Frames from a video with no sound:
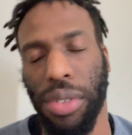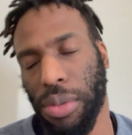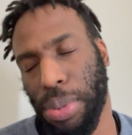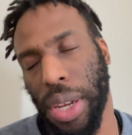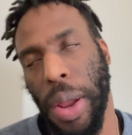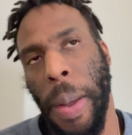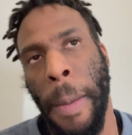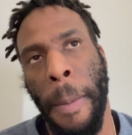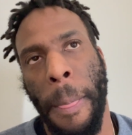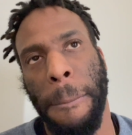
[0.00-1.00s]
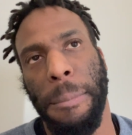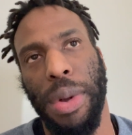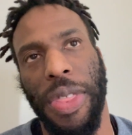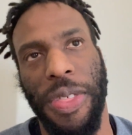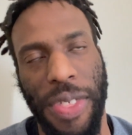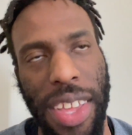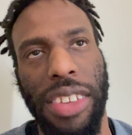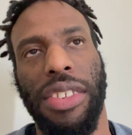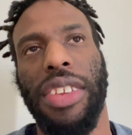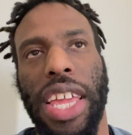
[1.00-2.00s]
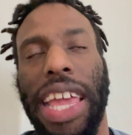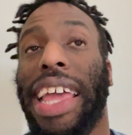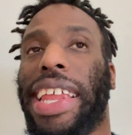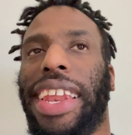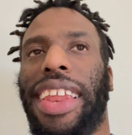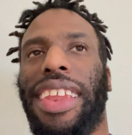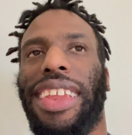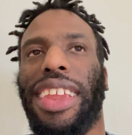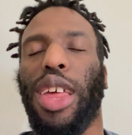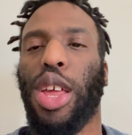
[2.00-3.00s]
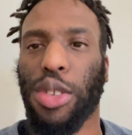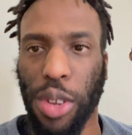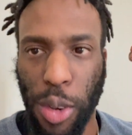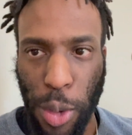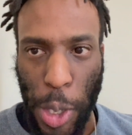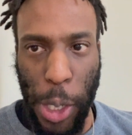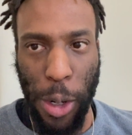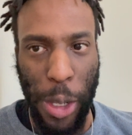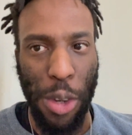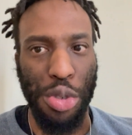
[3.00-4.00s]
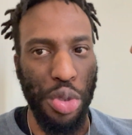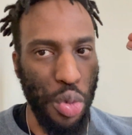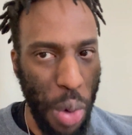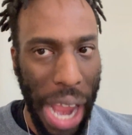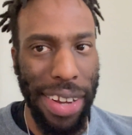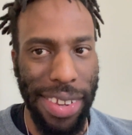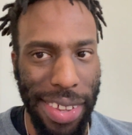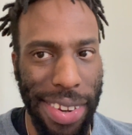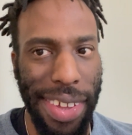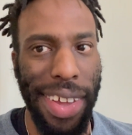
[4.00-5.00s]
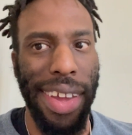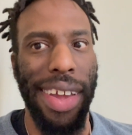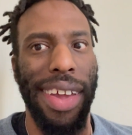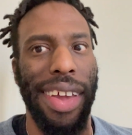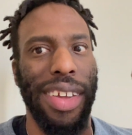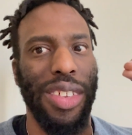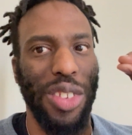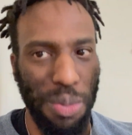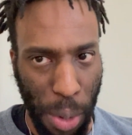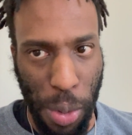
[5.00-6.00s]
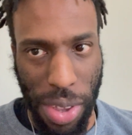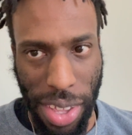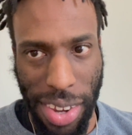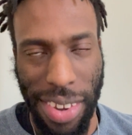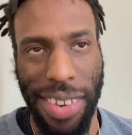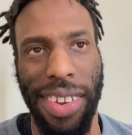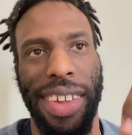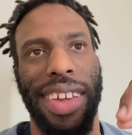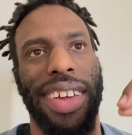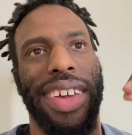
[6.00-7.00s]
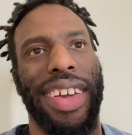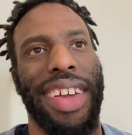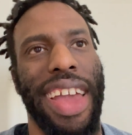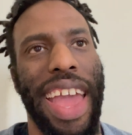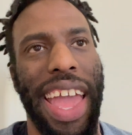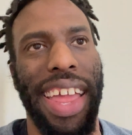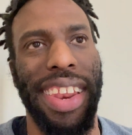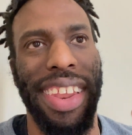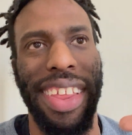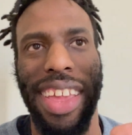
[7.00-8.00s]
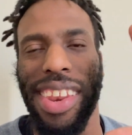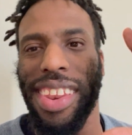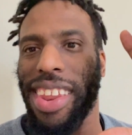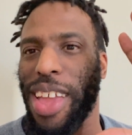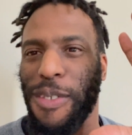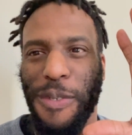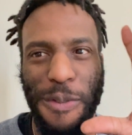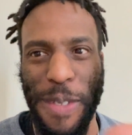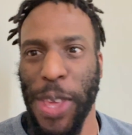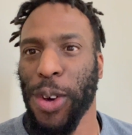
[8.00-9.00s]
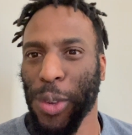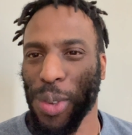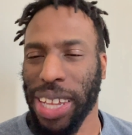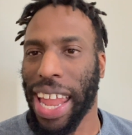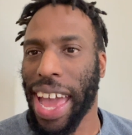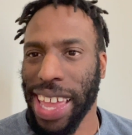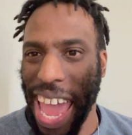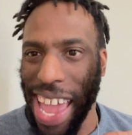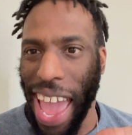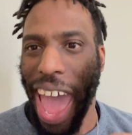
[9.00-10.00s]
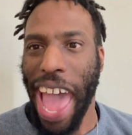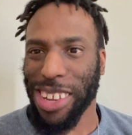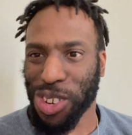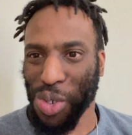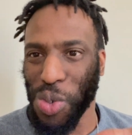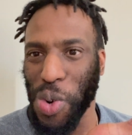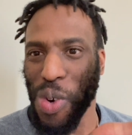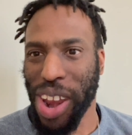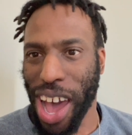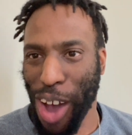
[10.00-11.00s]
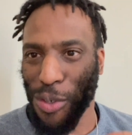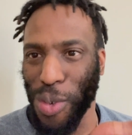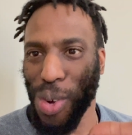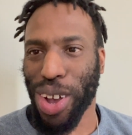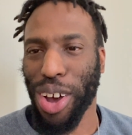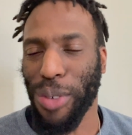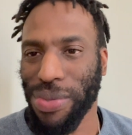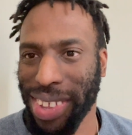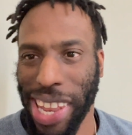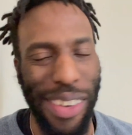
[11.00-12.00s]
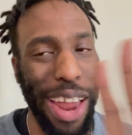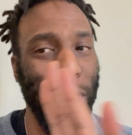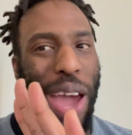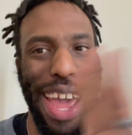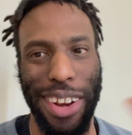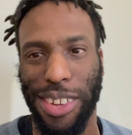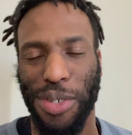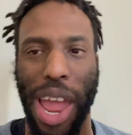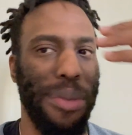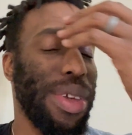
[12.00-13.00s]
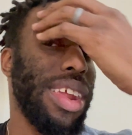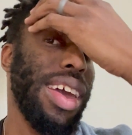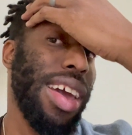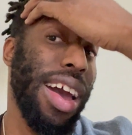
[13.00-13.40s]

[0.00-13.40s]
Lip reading: But with this, it is literally directed, spoken, And it feels like a actual novel come to life. I don't know how to describe it.